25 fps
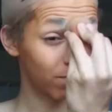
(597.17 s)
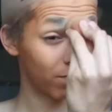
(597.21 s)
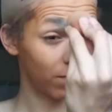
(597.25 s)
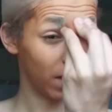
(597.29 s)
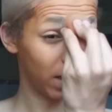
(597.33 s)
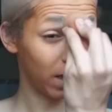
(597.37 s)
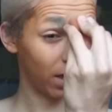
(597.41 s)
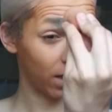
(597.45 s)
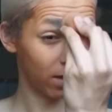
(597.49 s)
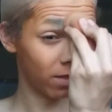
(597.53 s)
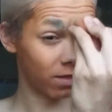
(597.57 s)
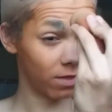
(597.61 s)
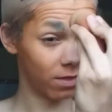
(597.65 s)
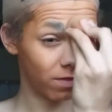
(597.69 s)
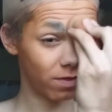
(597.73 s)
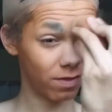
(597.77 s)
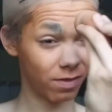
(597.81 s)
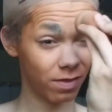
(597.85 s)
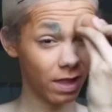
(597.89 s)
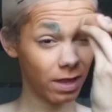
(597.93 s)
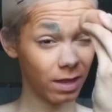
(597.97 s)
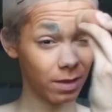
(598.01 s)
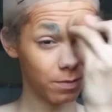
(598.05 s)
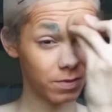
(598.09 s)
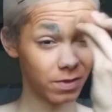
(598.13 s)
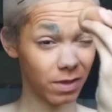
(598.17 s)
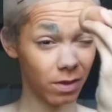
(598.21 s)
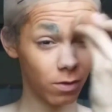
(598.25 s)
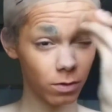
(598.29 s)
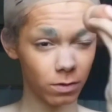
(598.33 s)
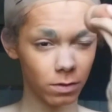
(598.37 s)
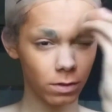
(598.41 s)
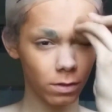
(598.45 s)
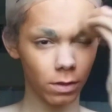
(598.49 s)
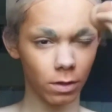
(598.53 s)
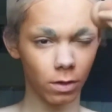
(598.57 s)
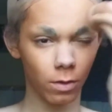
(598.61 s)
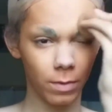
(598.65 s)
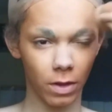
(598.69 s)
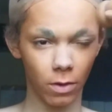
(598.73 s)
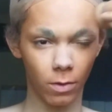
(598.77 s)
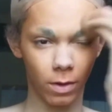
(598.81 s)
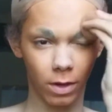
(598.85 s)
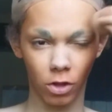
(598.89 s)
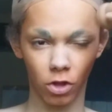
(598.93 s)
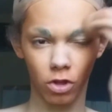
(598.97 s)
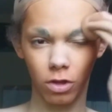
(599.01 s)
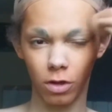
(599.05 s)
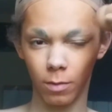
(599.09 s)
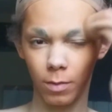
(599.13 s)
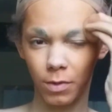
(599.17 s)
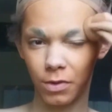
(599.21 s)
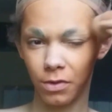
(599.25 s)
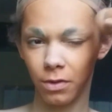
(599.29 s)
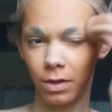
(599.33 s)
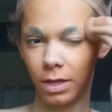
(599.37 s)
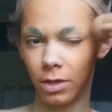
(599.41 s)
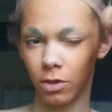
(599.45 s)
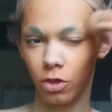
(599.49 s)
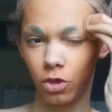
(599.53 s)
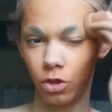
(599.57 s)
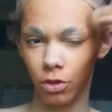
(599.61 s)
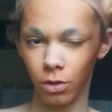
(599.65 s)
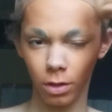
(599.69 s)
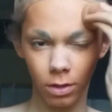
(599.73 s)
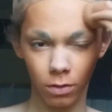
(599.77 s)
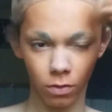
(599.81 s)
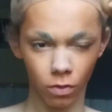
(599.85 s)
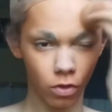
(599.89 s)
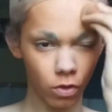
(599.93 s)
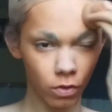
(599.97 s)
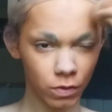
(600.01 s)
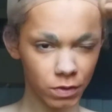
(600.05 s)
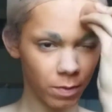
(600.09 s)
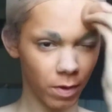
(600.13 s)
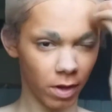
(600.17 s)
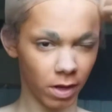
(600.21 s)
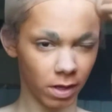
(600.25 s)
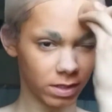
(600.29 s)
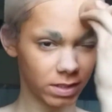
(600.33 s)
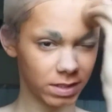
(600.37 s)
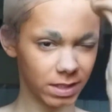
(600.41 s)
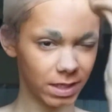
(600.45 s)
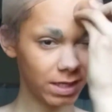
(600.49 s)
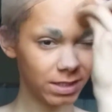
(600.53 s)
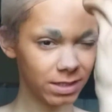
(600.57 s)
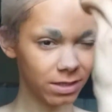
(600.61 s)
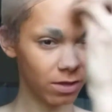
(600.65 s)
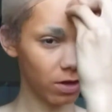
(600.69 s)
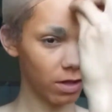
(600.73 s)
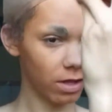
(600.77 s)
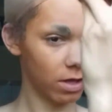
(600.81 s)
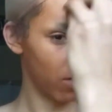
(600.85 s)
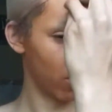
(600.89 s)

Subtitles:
Because that lip sync was a little bit questionable, and Juicebox easily